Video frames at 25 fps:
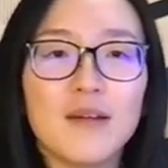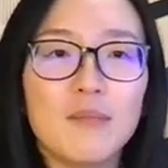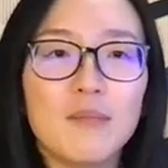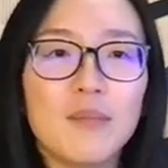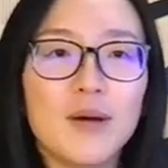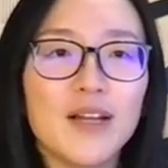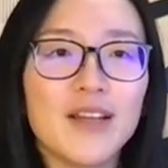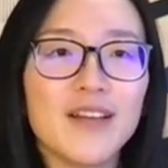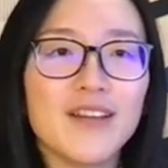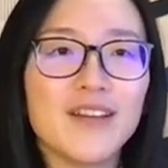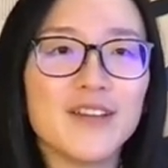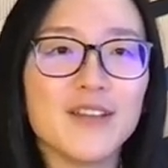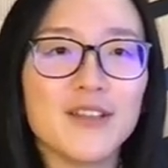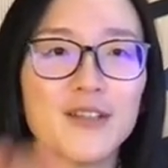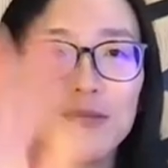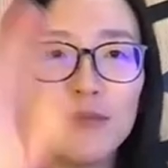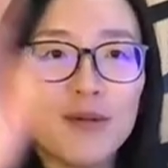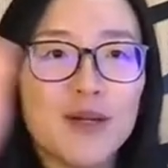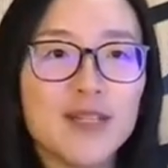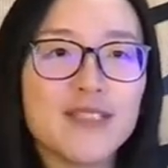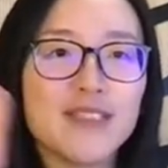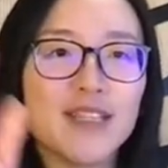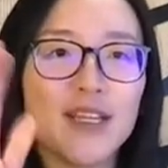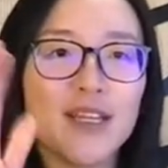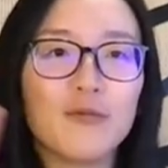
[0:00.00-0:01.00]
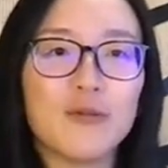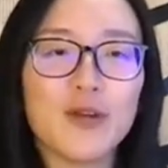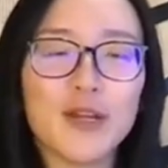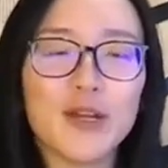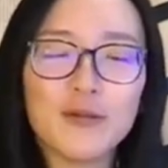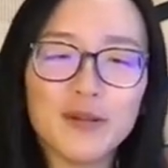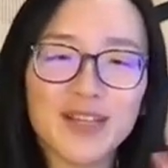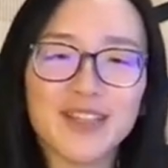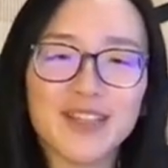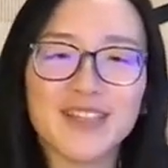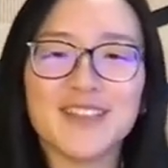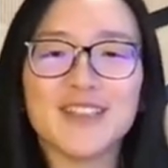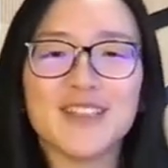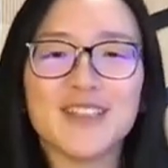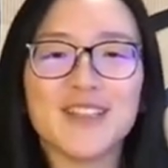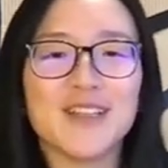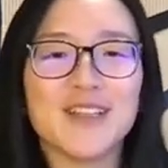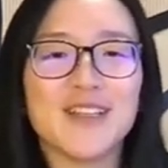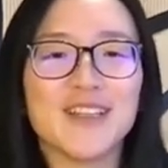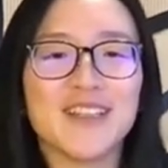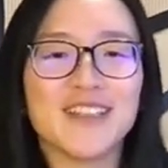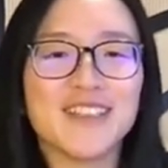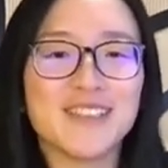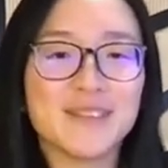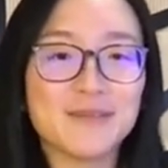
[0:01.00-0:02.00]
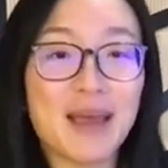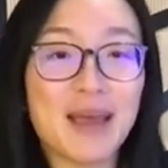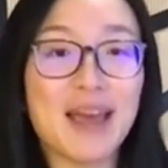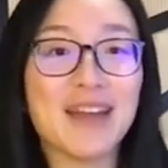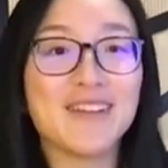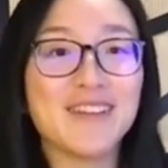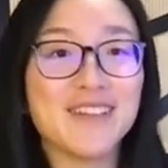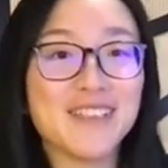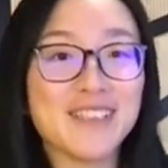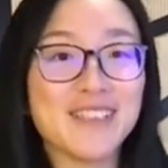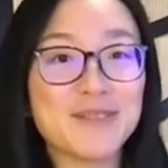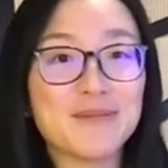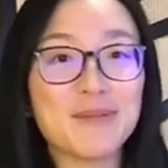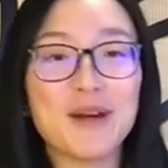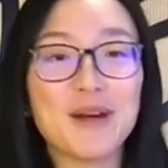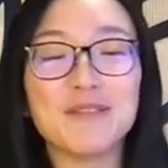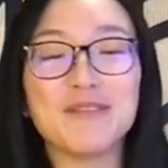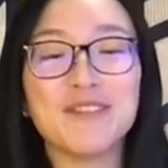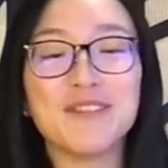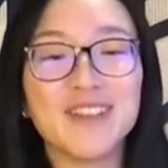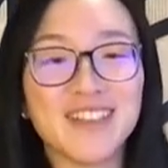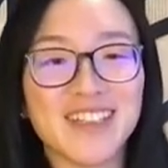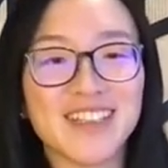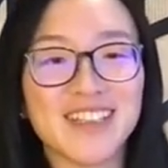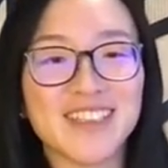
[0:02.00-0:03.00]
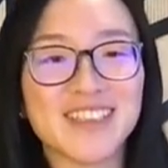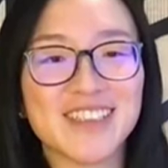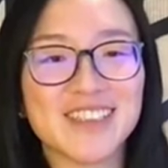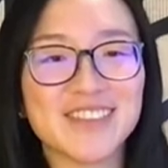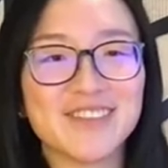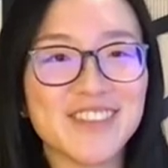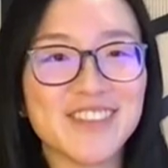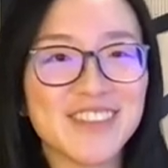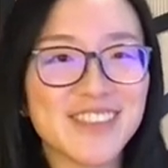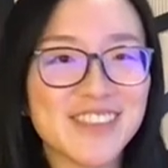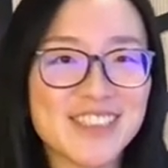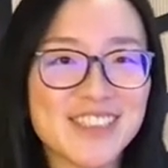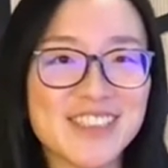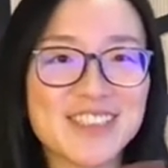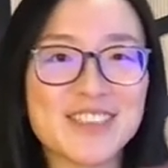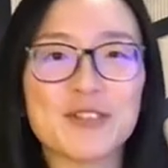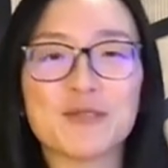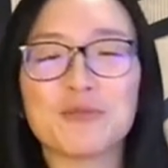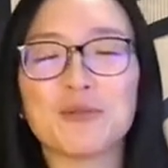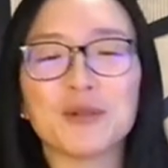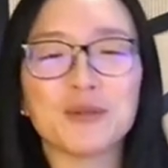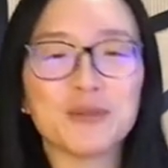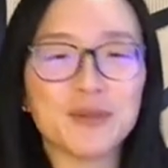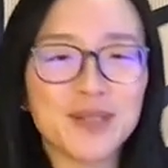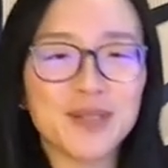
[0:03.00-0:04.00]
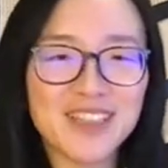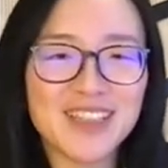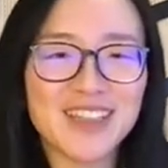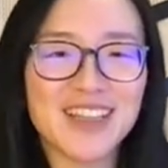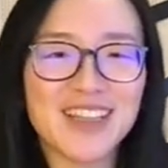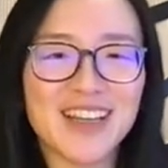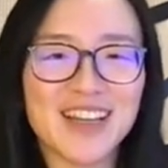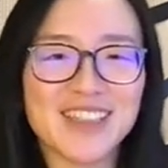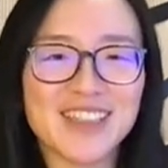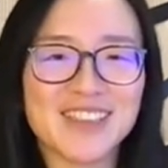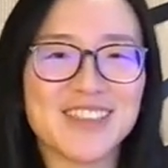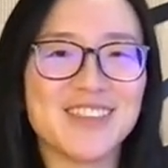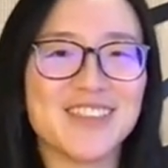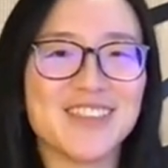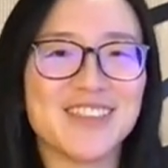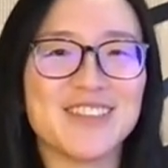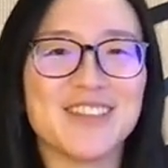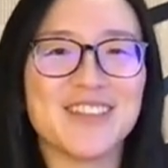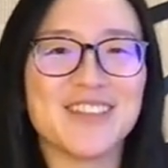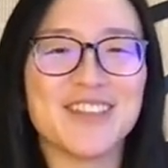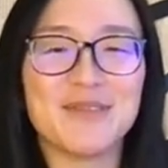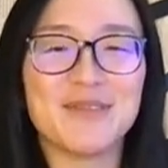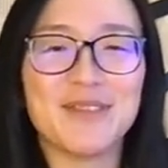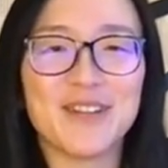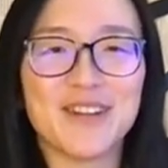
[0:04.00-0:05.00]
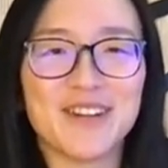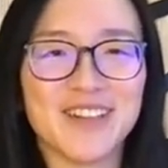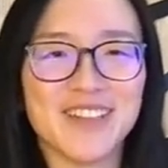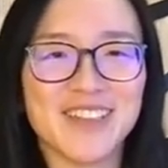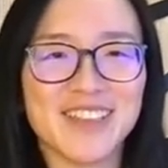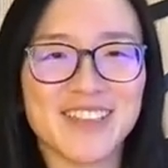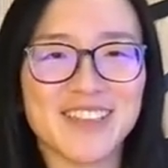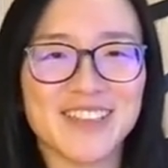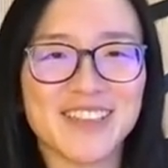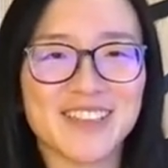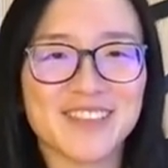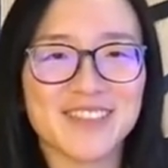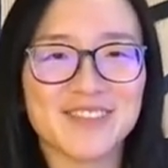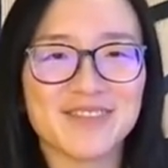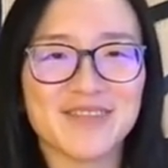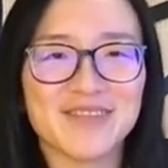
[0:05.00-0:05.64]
But you might say, wait, this panel is about fairness. What does interpretability has to do with fairness?